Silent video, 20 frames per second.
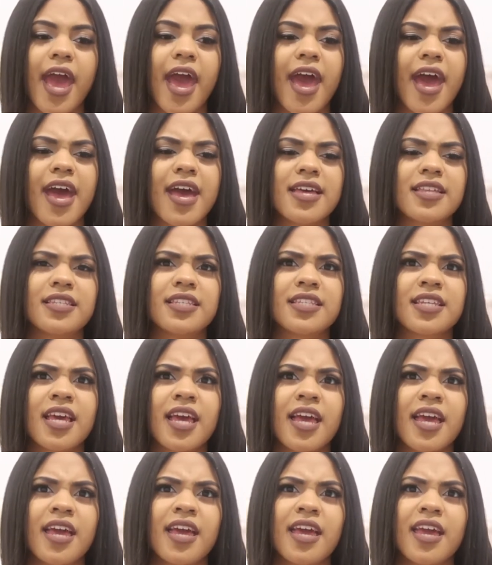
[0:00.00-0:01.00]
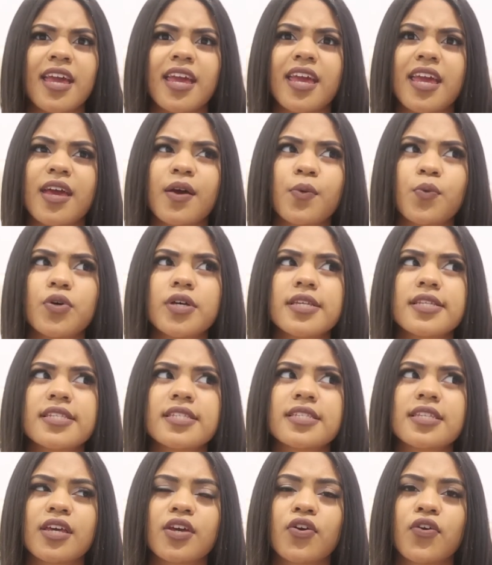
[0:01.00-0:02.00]
And it
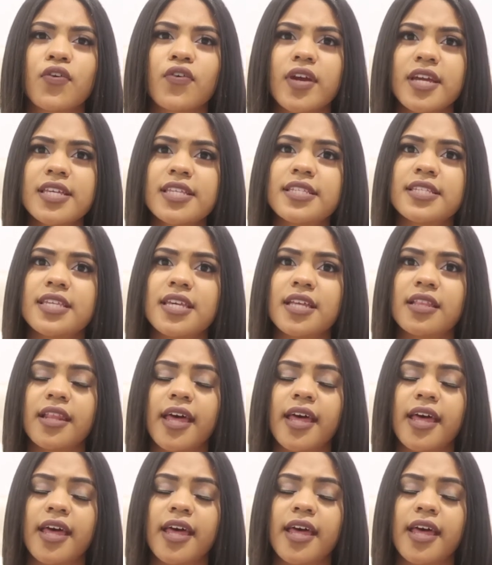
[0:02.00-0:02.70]
was crazy.